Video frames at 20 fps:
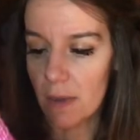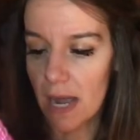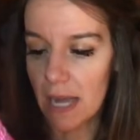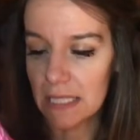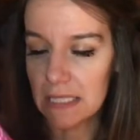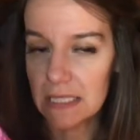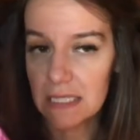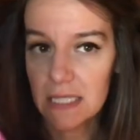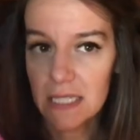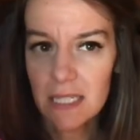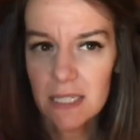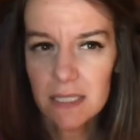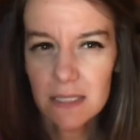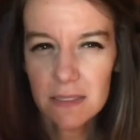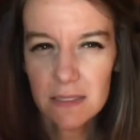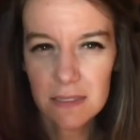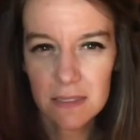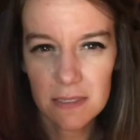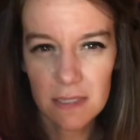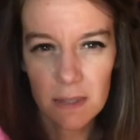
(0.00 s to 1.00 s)
I
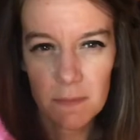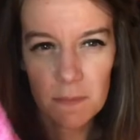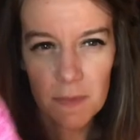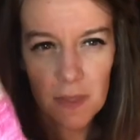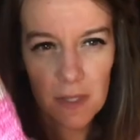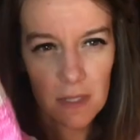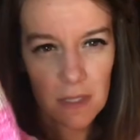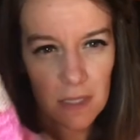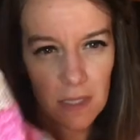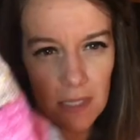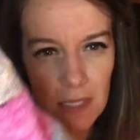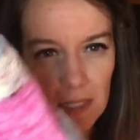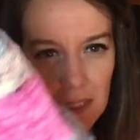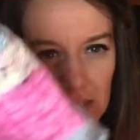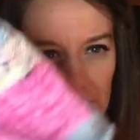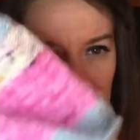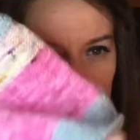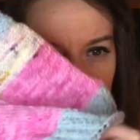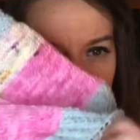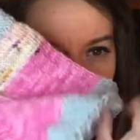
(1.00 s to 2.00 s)
needed something
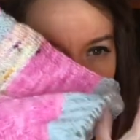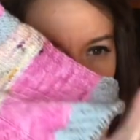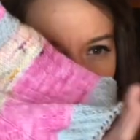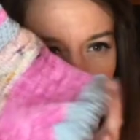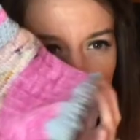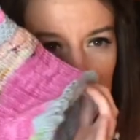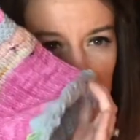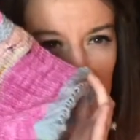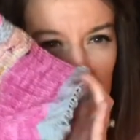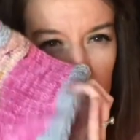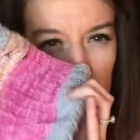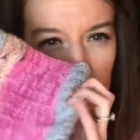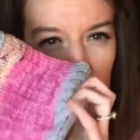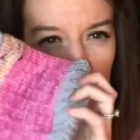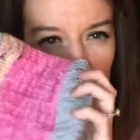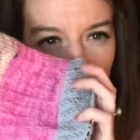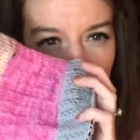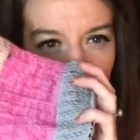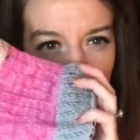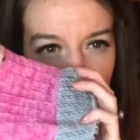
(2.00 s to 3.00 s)
lately to
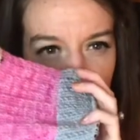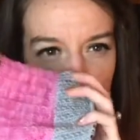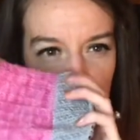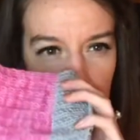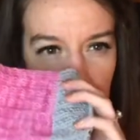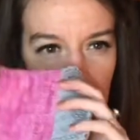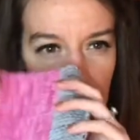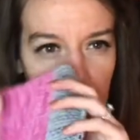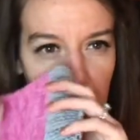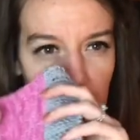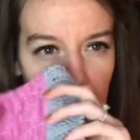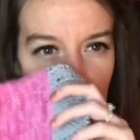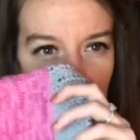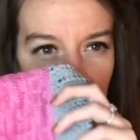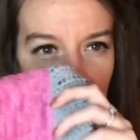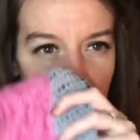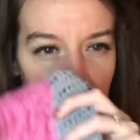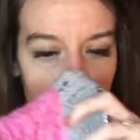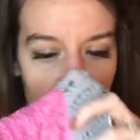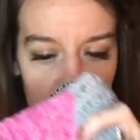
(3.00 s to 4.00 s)
distract me from
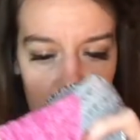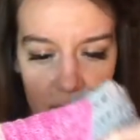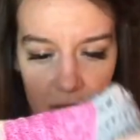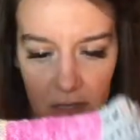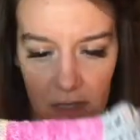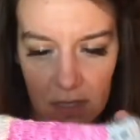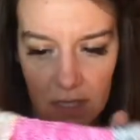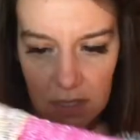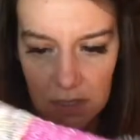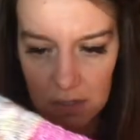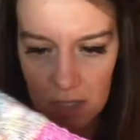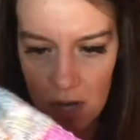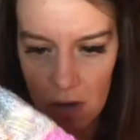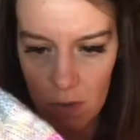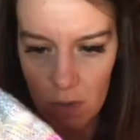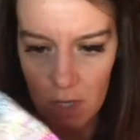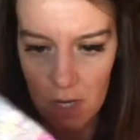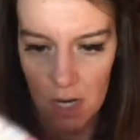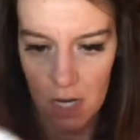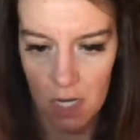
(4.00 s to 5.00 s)
everything that's
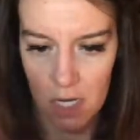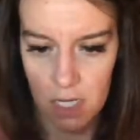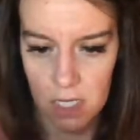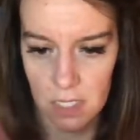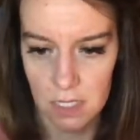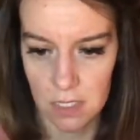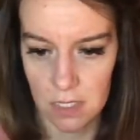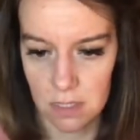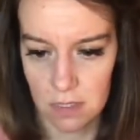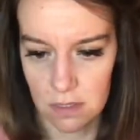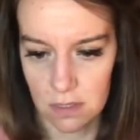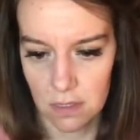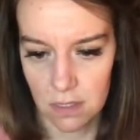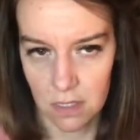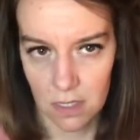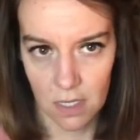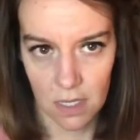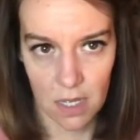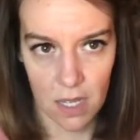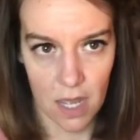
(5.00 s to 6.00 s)
going on
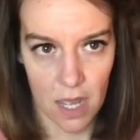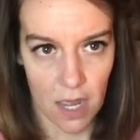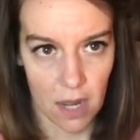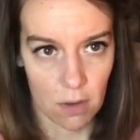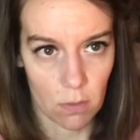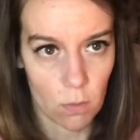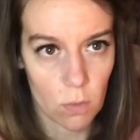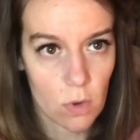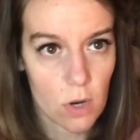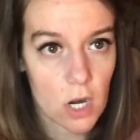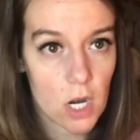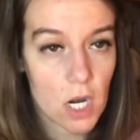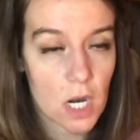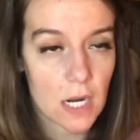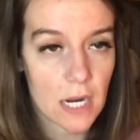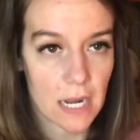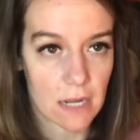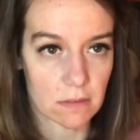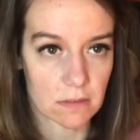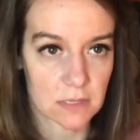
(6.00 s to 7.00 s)
at work,
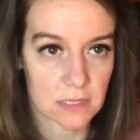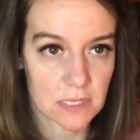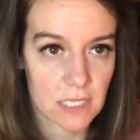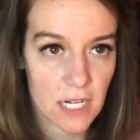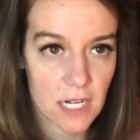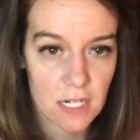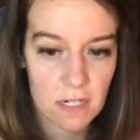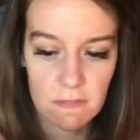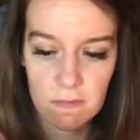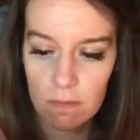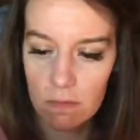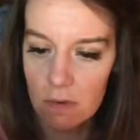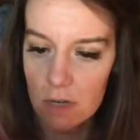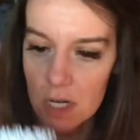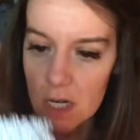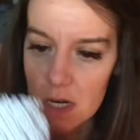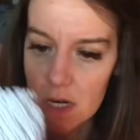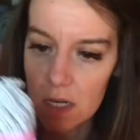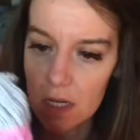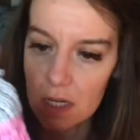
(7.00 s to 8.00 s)
outside of
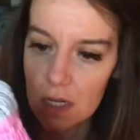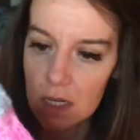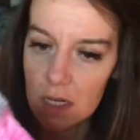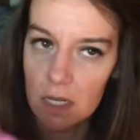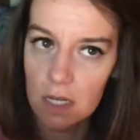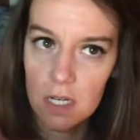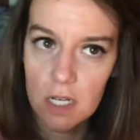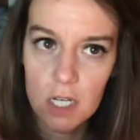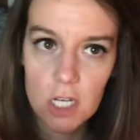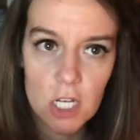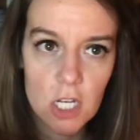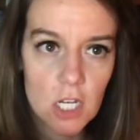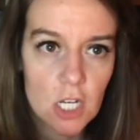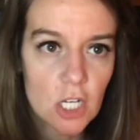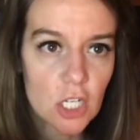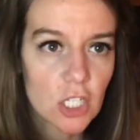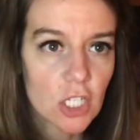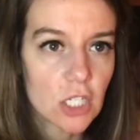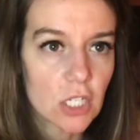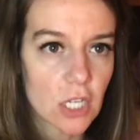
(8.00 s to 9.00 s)
work,
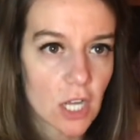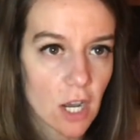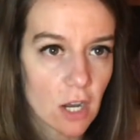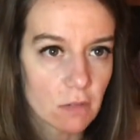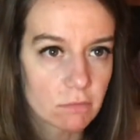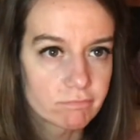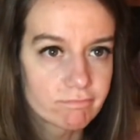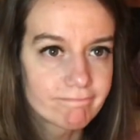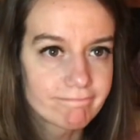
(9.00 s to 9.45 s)
you know.